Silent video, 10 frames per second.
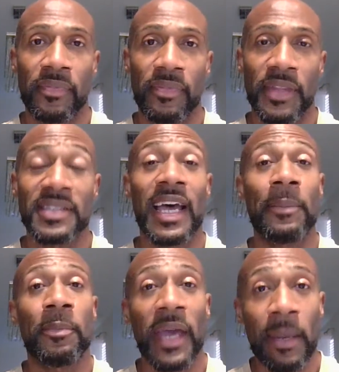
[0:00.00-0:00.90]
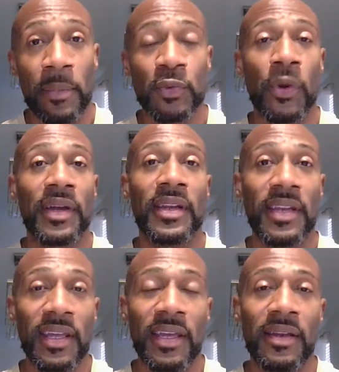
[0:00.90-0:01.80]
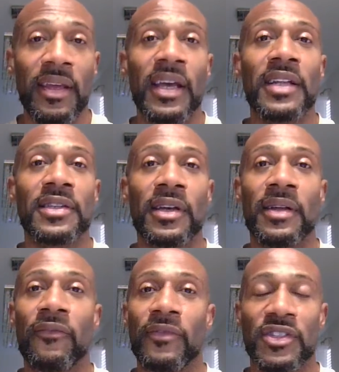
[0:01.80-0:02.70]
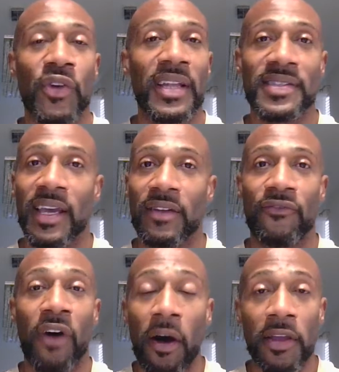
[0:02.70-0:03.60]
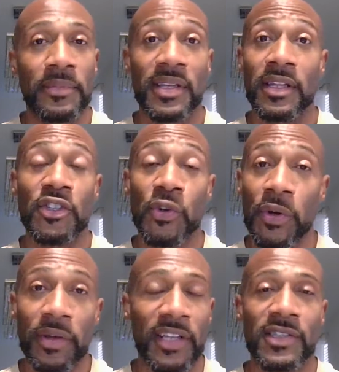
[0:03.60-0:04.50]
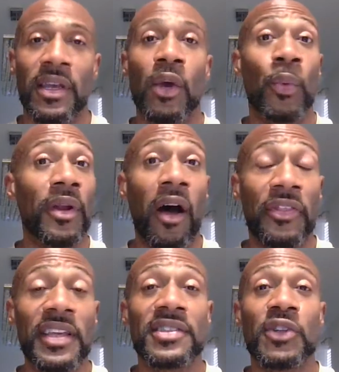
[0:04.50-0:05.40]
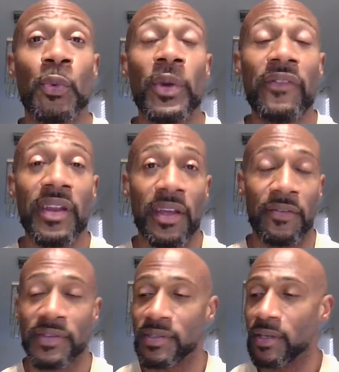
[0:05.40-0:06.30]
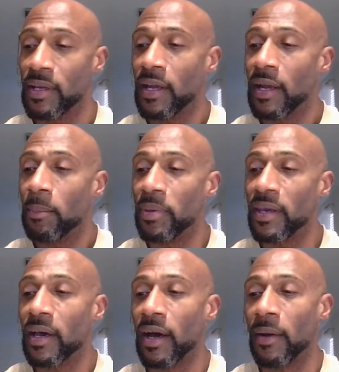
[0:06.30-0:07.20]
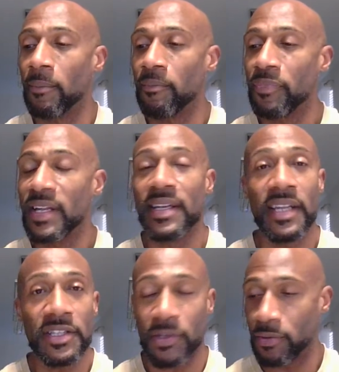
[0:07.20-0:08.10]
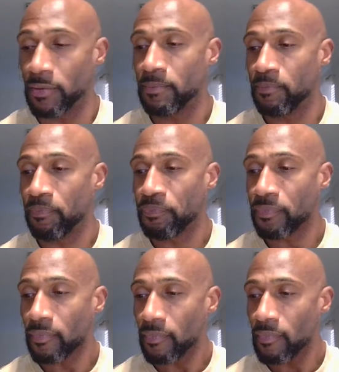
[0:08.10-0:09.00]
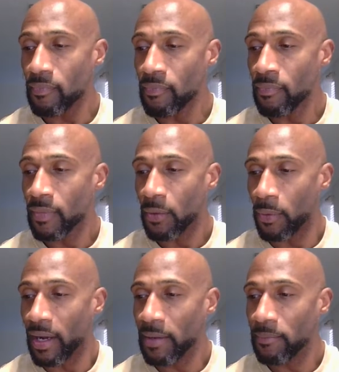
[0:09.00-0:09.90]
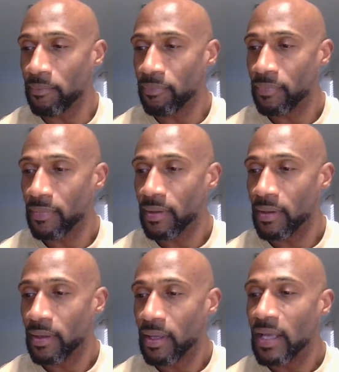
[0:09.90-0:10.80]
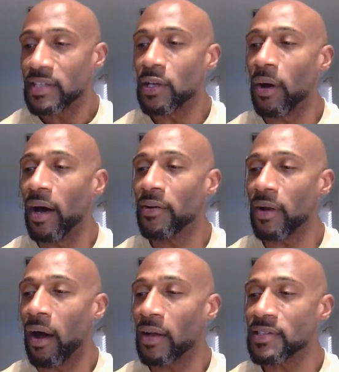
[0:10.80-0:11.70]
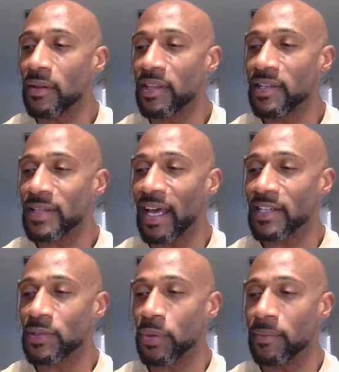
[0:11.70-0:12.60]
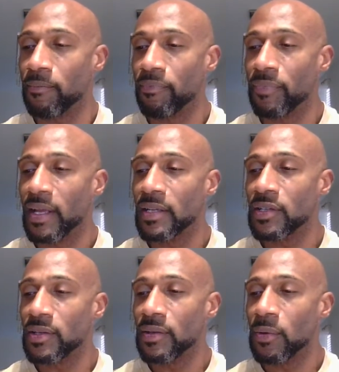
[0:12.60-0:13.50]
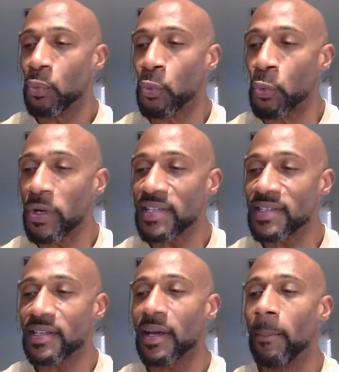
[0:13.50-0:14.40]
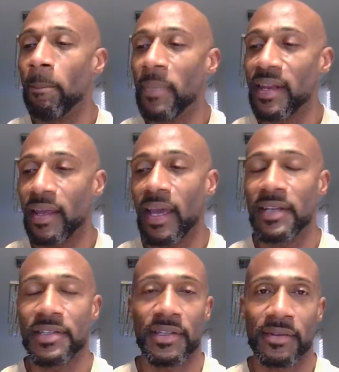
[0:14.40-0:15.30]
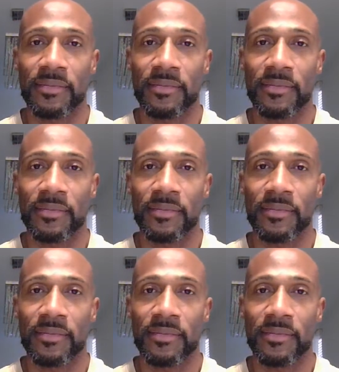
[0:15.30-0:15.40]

the type of payments we're going to need to transact volumes in the trillions when all these derivatives become digital, right? So also this last one, risk mitigation.